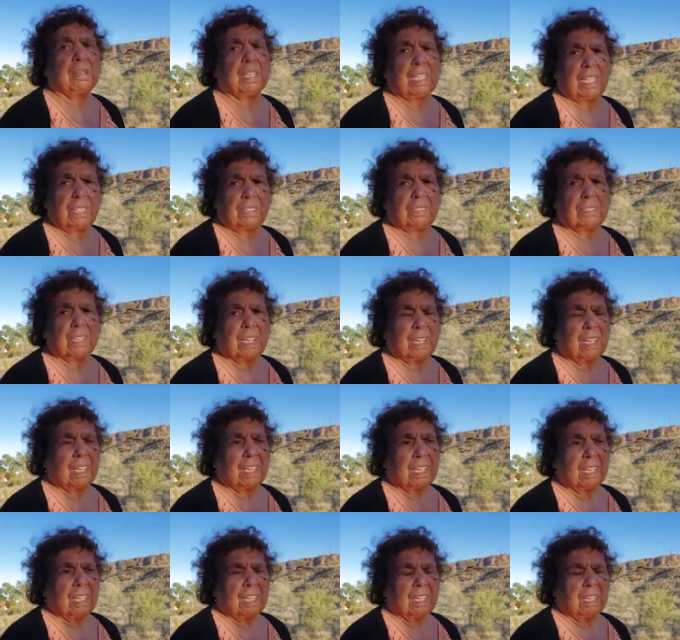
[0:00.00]
trees?
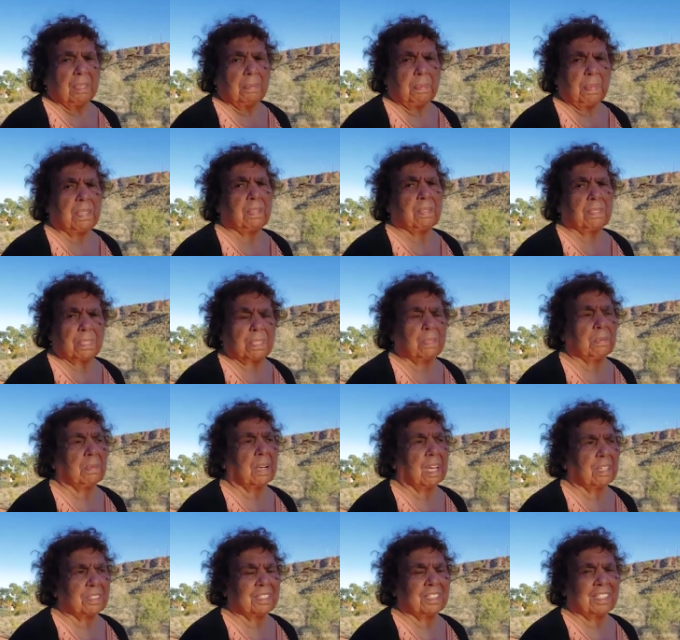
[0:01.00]
Because to
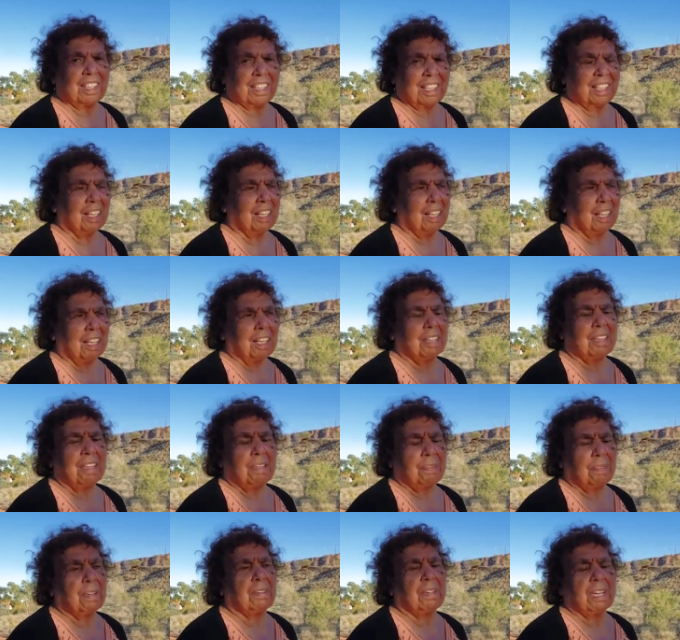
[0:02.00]
us,
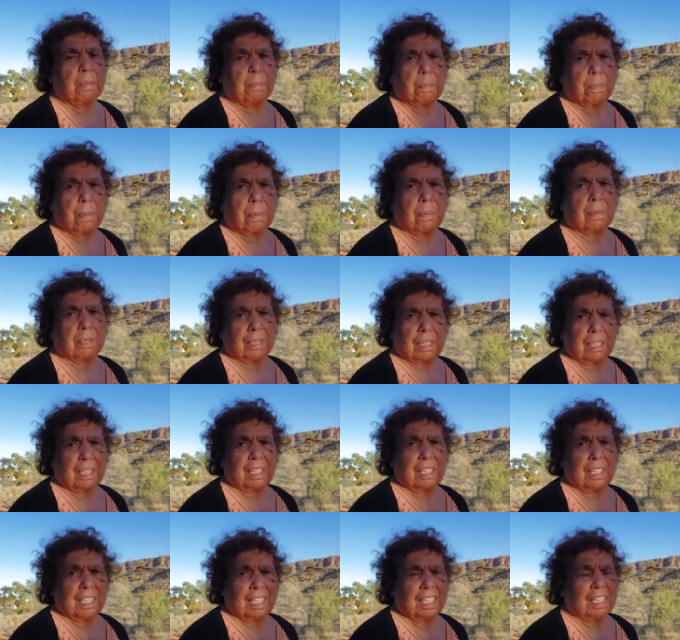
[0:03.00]
they're very important.
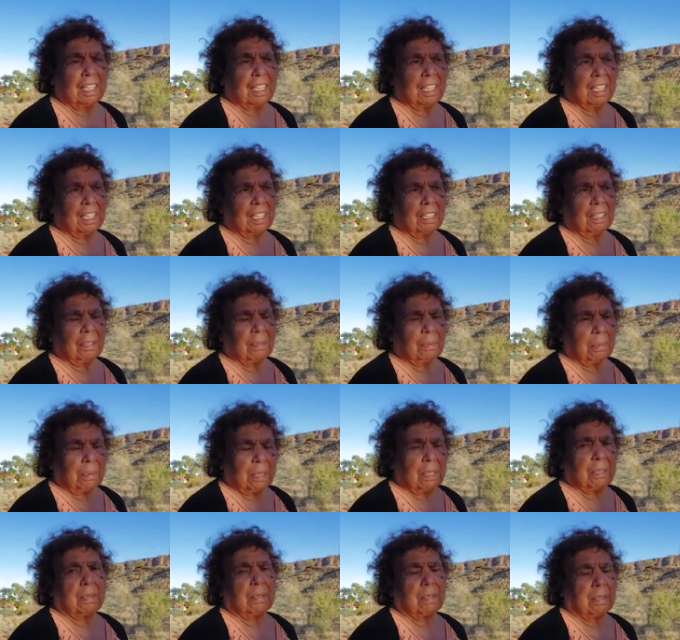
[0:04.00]

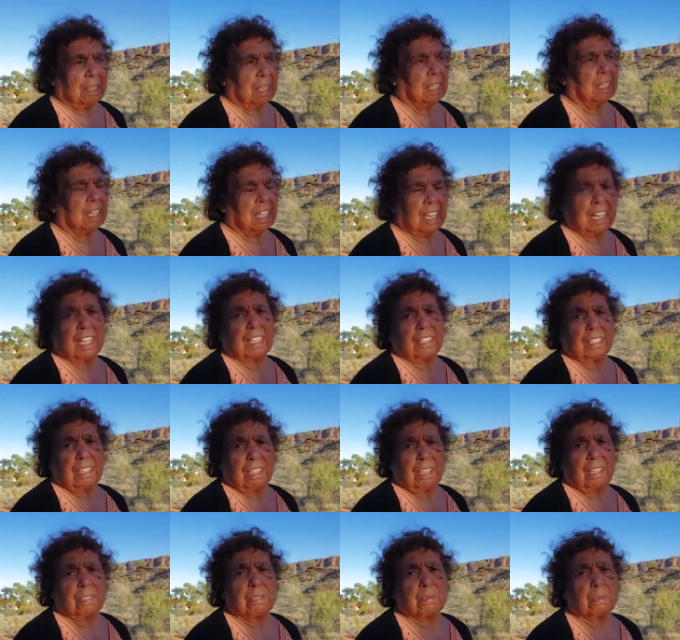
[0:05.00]
We're all
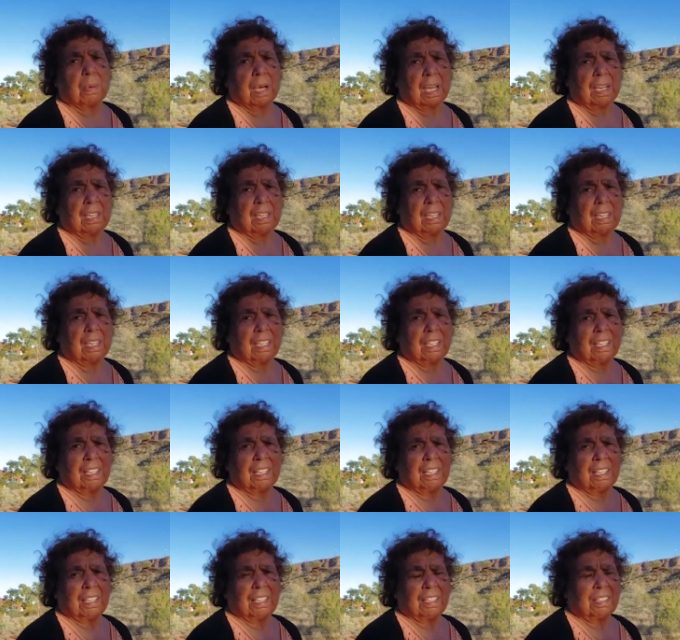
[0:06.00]
connected as one.
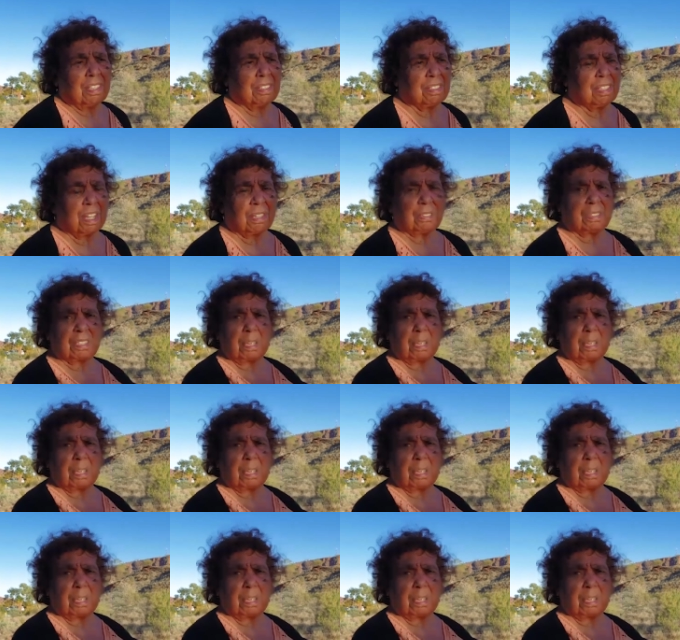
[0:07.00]
There's no